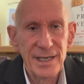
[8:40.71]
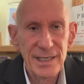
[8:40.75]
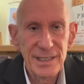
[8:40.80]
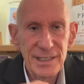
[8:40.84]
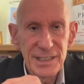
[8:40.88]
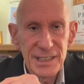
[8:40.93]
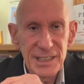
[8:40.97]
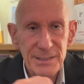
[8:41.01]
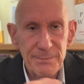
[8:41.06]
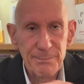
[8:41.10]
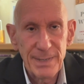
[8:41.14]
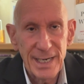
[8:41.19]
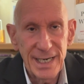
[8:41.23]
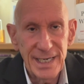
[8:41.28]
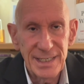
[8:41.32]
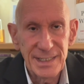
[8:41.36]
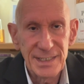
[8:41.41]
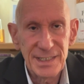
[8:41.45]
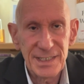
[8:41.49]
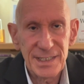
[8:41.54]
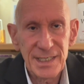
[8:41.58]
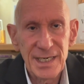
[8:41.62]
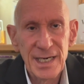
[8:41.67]

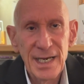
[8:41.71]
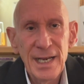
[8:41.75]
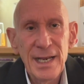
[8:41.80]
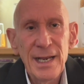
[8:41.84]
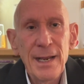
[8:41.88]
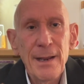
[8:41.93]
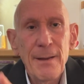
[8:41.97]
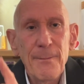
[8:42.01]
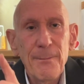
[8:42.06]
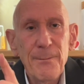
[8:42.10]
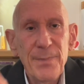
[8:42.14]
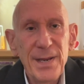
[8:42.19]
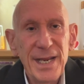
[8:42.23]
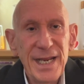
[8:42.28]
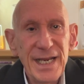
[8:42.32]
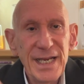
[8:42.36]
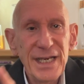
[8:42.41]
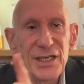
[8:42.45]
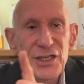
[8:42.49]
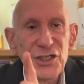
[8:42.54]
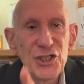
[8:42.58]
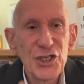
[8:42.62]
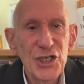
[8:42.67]
space,
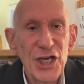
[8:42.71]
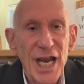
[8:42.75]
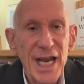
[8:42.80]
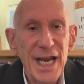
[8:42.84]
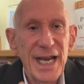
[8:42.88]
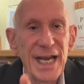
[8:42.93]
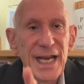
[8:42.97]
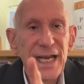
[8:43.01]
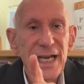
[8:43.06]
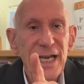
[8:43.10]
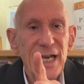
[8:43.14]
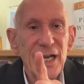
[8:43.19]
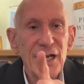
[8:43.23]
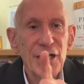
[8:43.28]
PJQISD,